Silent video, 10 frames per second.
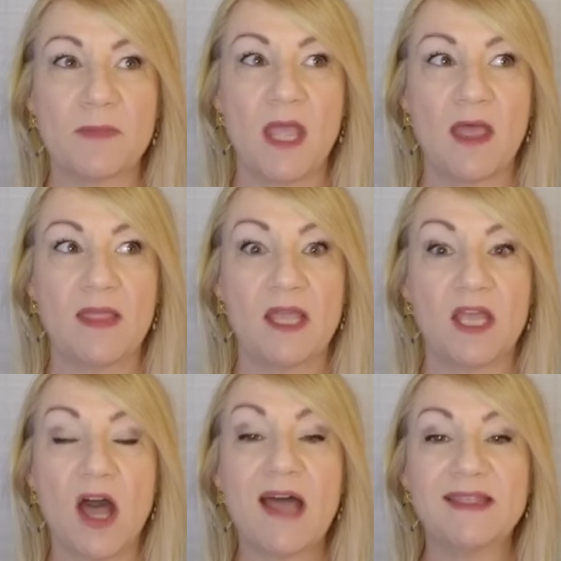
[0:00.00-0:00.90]
That
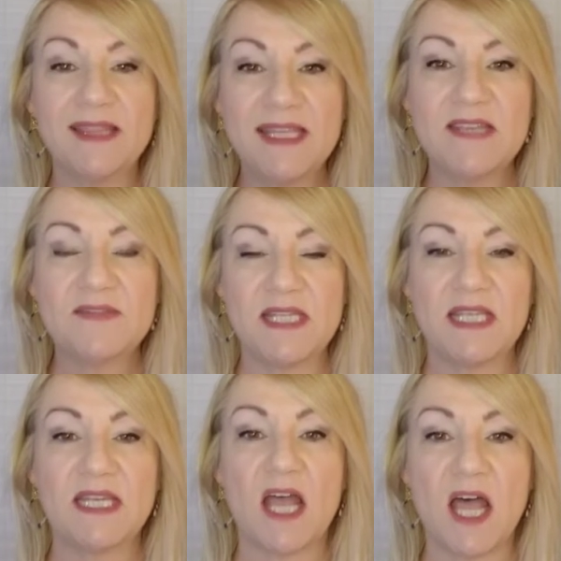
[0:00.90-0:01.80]
God lives
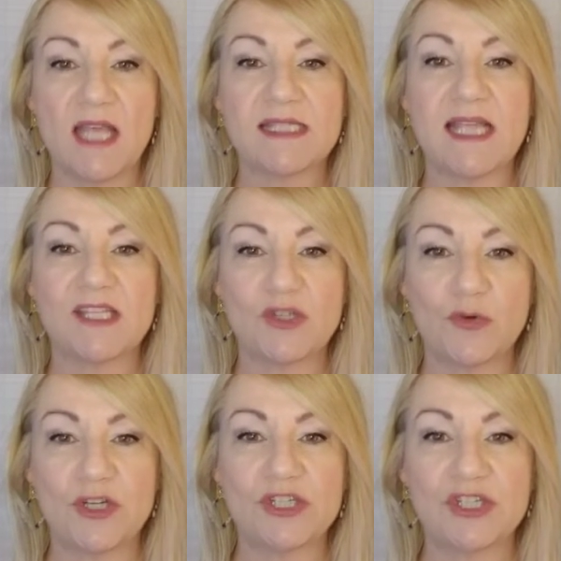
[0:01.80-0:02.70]
in us as
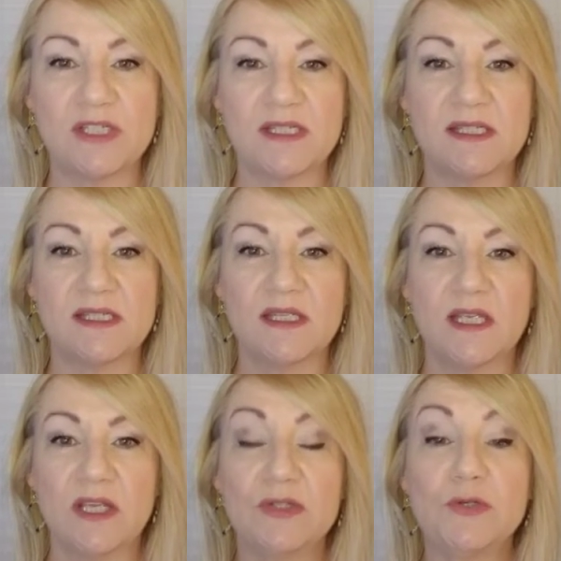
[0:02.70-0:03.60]
Christians
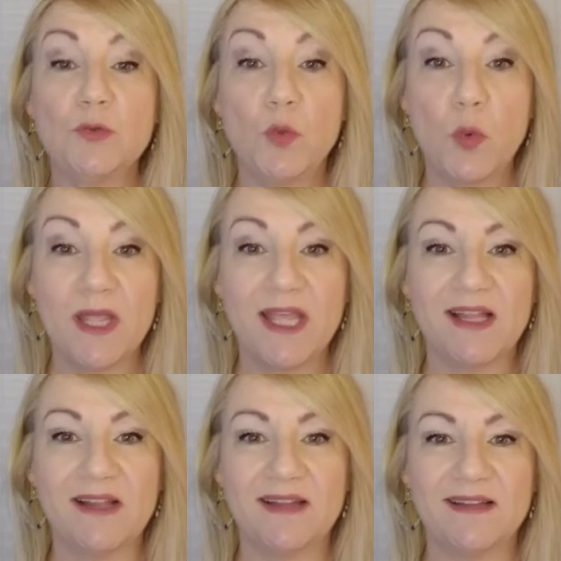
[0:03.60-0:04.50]
to
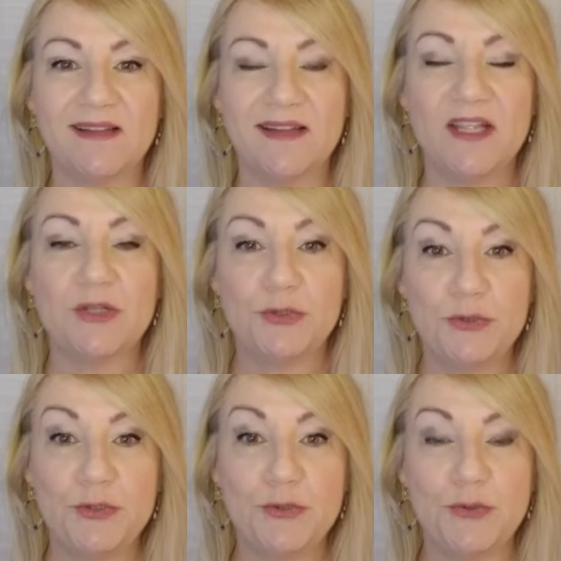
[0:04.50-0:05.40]
will, to
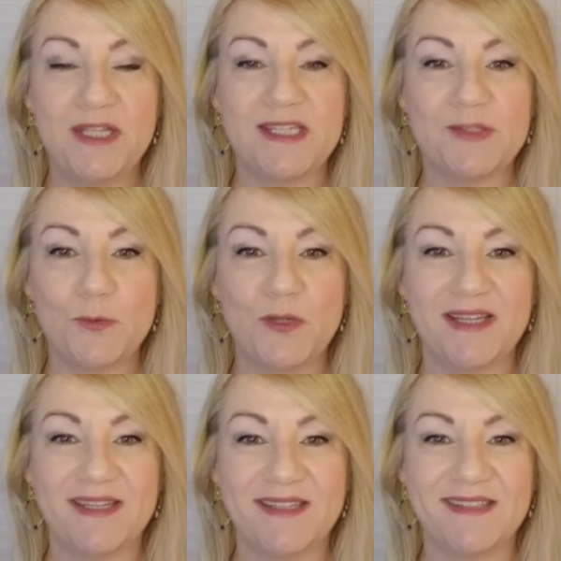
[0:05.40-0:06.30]
do His
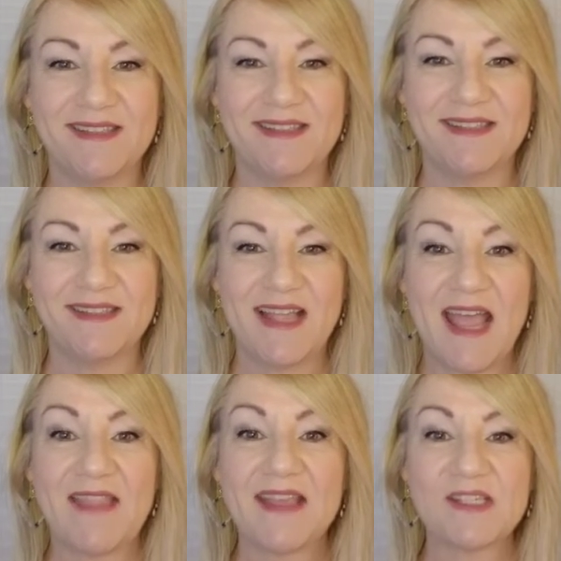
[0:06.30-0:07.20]
will.
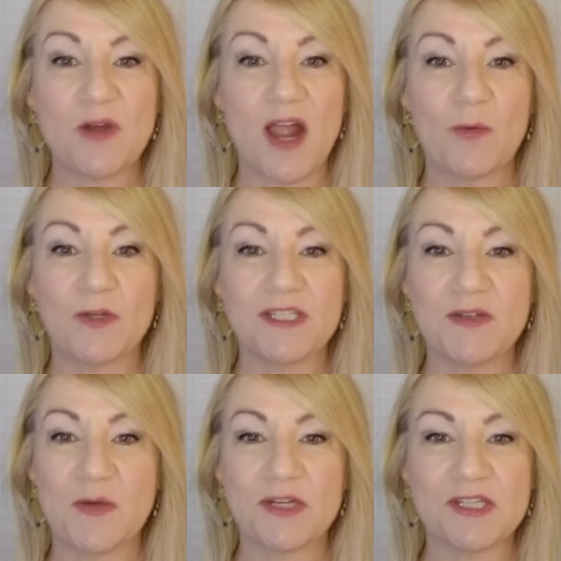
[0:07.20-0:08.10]
And that's what I want to do.
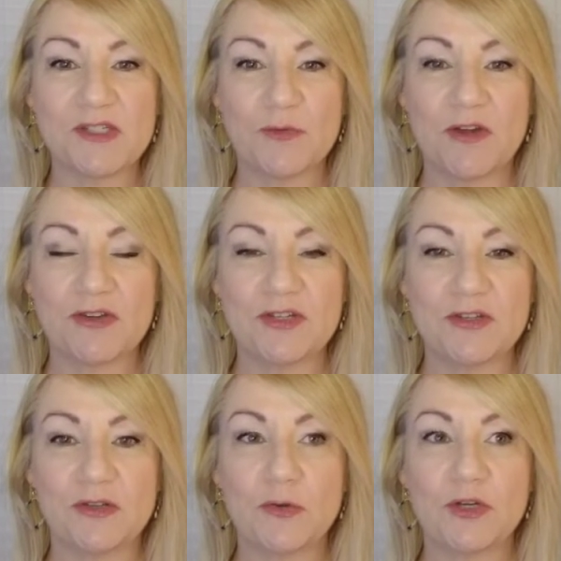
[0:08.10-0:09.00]
I want to surrender to the
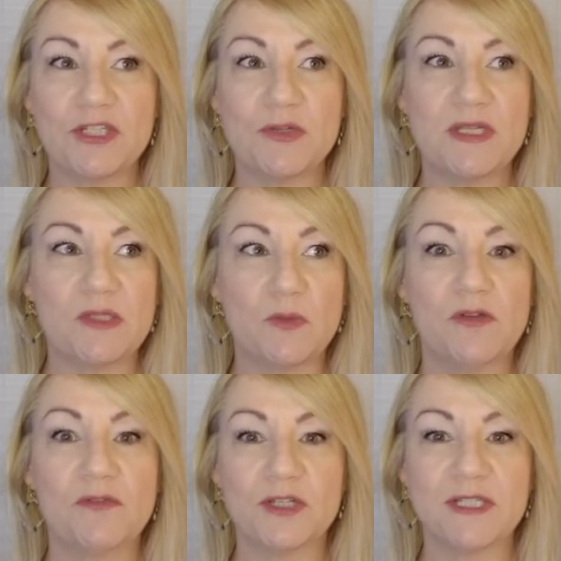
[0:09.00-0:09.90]
Lord to do His will
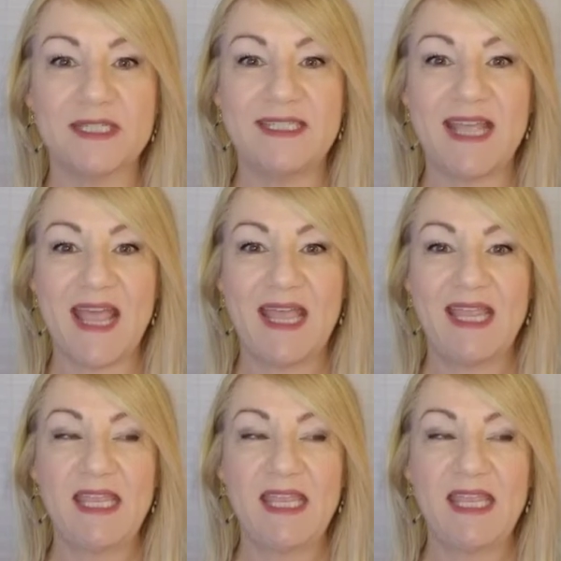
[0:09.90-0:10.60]
for today.